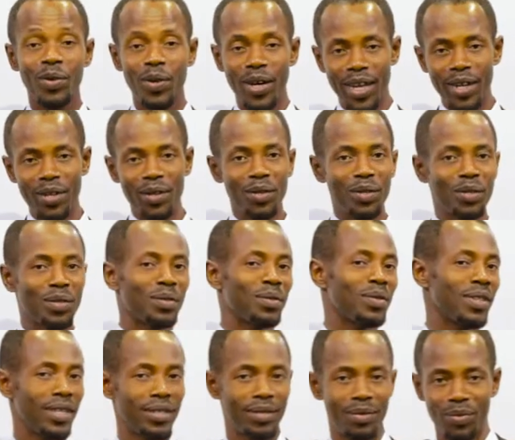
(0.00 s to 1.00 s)
Hello,
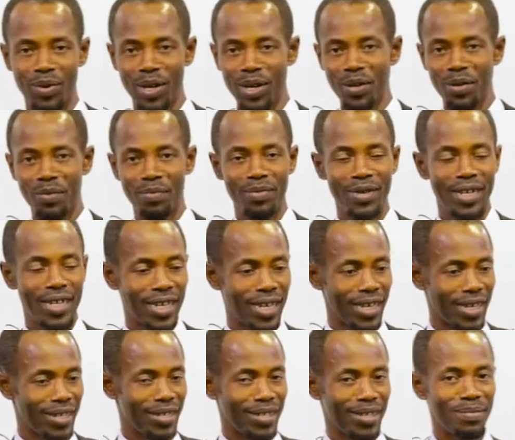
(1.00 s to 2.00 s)
student. Welcome
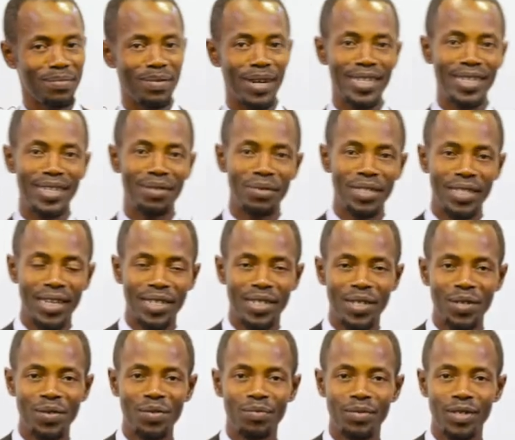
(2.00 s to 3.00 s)
again. My name is
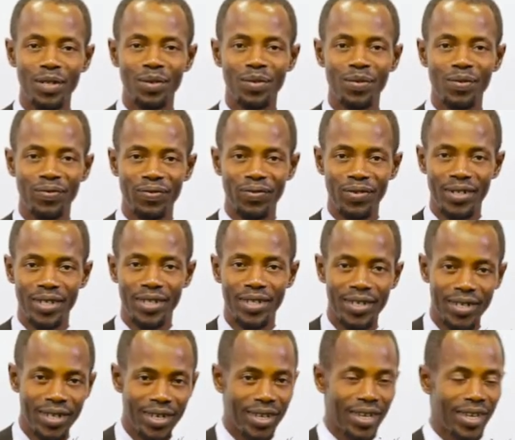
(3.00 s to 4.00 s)
Adeomi Ogufuyi.
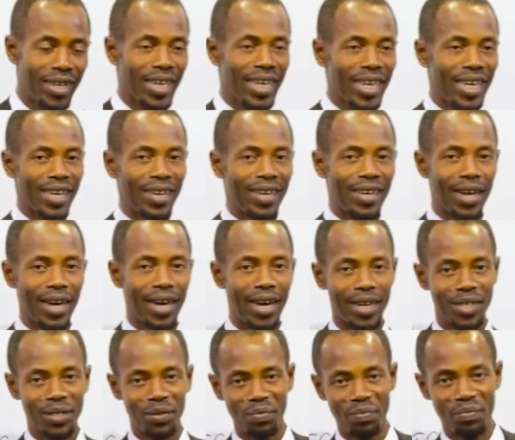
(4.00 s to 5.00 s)

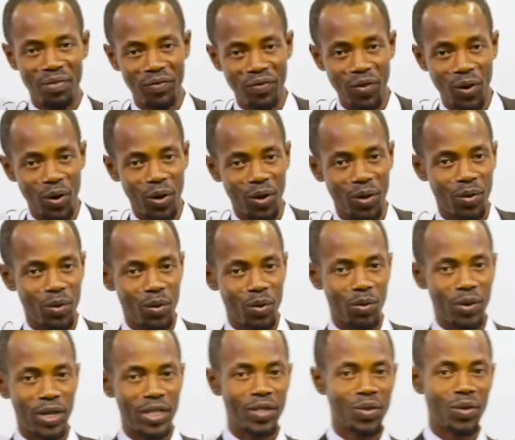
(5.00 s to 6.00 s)
As before, we
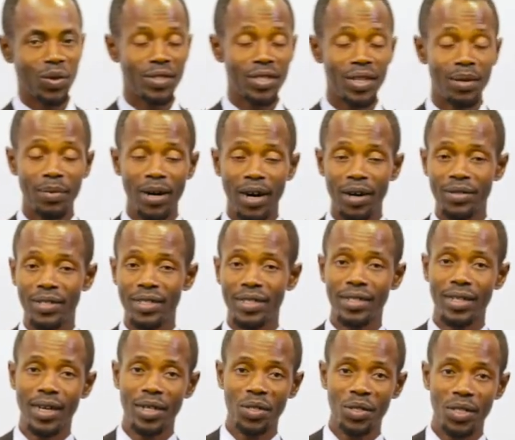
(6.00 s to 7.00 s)
were discussing about the
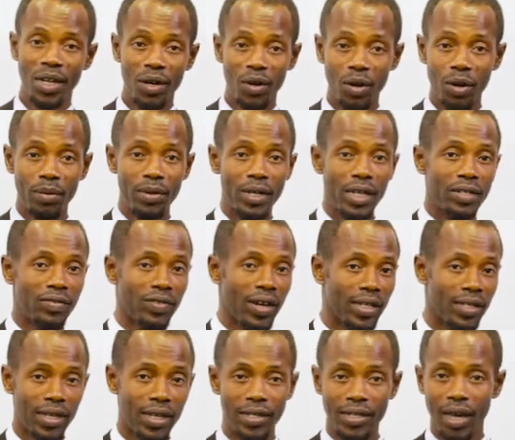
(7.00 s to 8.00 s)
National Common
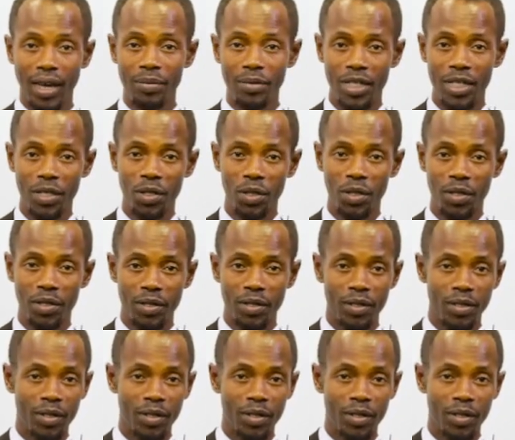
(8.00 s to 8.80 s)
Entrance Examination